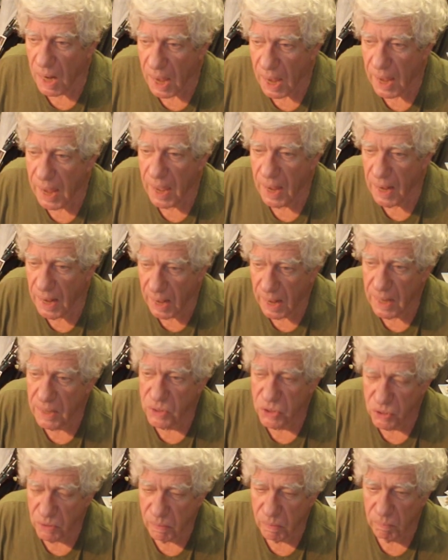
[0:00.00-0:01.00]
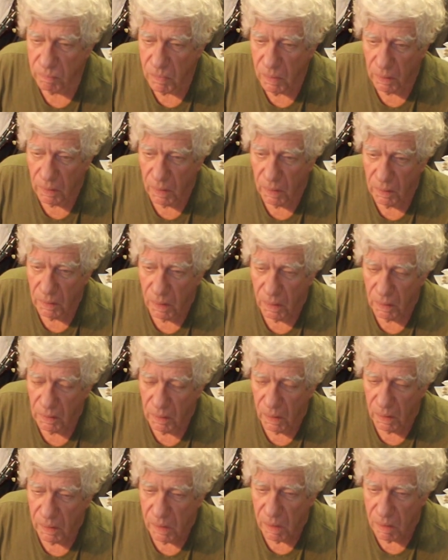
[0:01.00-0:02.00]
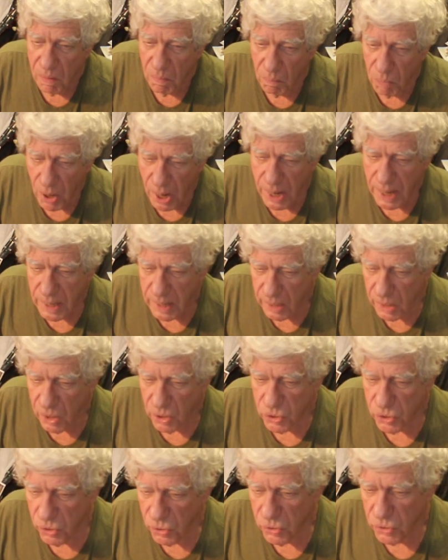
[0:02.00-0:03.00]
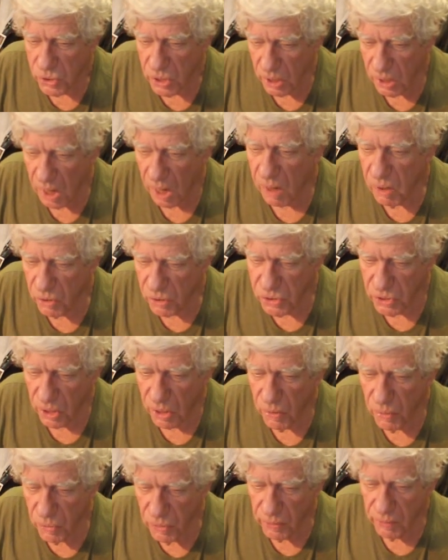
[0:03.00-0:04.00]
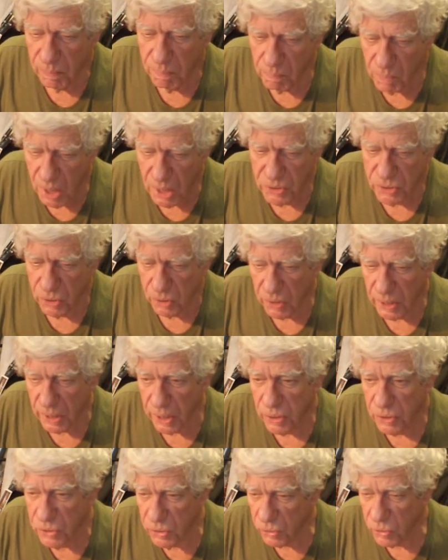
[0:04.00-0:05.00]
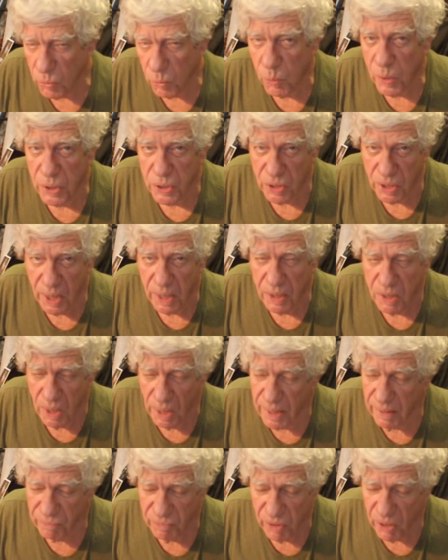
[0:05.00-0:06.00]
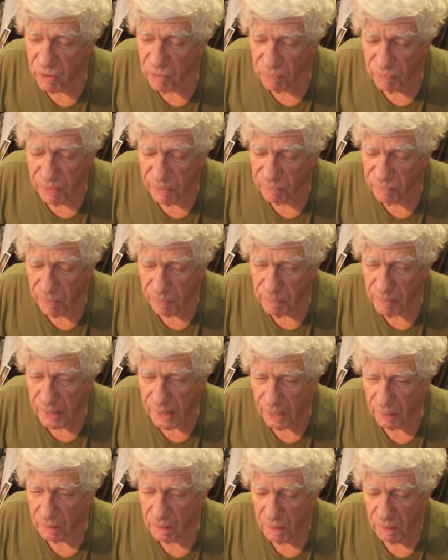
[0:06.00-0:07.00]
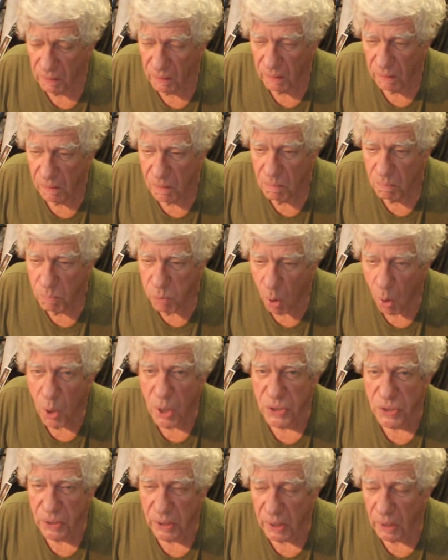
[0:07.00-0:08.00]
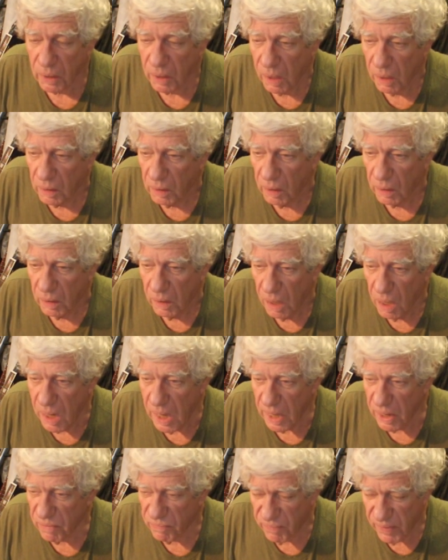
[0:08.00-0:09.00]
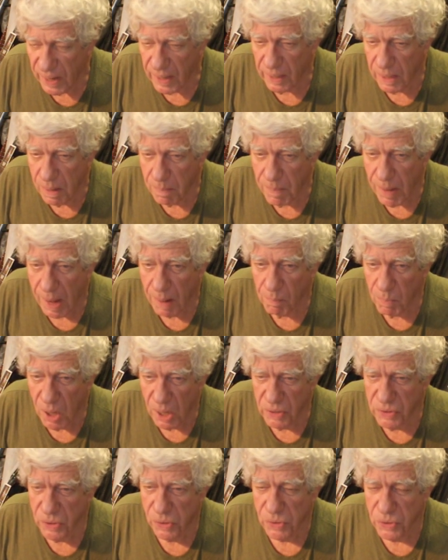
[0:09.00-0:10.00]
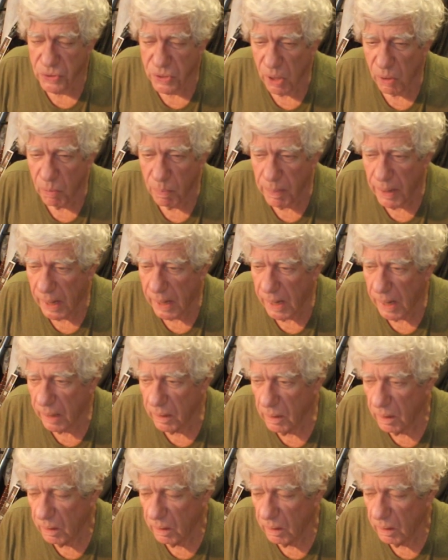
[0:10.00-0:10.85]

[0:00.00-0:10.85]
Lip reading: I had some brain issues and also the muscle issues, which that's left over from that poisoning. It affected my muscles so bad.